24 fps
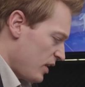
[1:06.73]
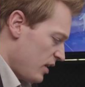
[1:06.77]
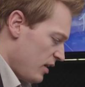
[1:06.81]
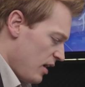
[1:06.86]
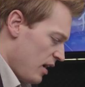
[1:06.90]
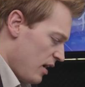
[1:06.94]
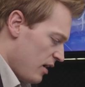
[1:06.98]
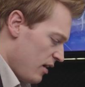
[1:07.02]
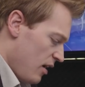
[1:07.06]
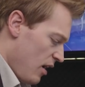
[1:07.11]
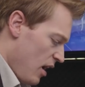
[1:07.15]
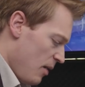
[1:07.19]

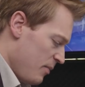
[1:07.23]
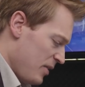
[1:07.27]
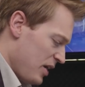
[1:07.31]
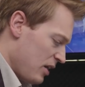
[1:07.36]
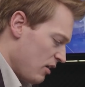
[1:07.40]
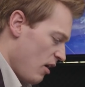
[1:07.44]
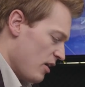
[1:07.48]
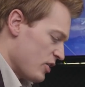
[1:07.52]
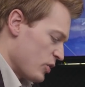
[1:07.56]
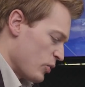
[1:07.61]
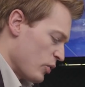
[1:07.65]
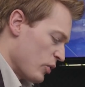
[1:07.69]
I'm
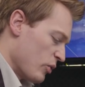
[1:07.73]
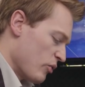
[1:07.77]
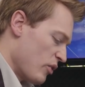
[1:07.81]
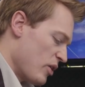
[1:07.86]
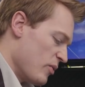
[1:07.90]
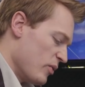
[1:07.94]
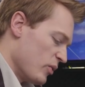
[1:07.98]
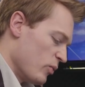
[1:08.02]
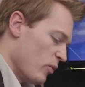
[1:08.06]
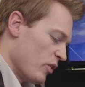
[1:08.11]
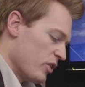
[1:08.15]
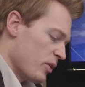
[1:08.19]
inclined to agree
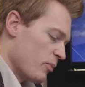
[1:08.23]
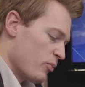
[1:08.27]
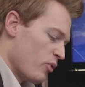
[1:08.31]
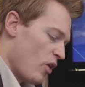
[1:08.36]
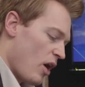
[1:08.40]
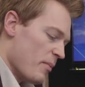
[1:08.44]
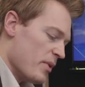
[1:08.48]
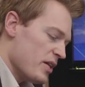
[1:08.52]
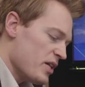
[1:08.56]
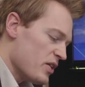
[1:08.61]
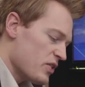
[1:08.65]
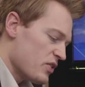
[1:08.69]
with what the
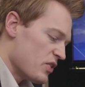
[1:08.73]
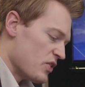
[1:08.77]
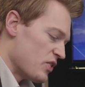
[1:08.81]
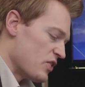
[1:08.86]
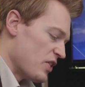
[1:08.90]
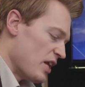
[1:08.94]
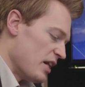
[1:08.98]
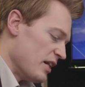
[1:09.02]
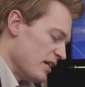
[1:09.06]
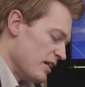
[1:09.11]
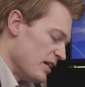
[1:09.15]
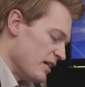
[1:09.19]
Prime Minister
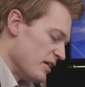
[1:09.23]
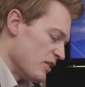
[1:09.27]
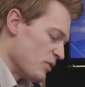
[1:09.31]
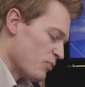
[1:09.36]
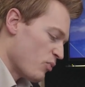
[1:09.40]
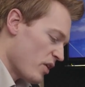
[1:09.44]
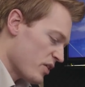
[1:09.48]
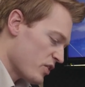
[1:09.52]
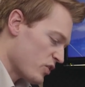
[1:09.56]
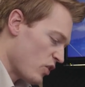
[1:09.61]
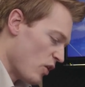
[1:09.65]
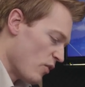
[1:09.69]
said in his
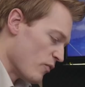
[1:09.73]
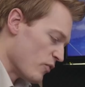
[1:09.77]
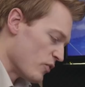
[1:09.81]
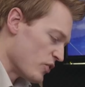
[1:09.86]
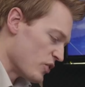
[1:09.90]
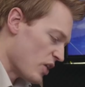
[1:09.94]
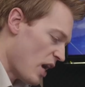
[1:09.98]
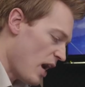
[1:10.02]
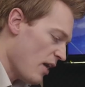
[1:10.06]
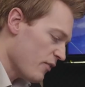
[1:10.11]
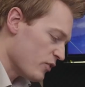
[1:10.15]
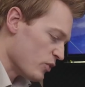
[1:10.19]
press conference
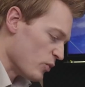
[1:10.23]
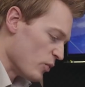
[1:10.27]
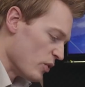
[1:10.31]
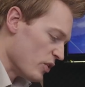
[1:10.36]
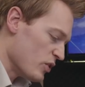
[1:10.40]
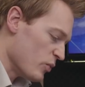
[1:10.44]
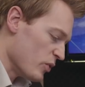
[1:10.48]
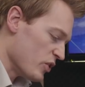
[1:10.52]
afterwards,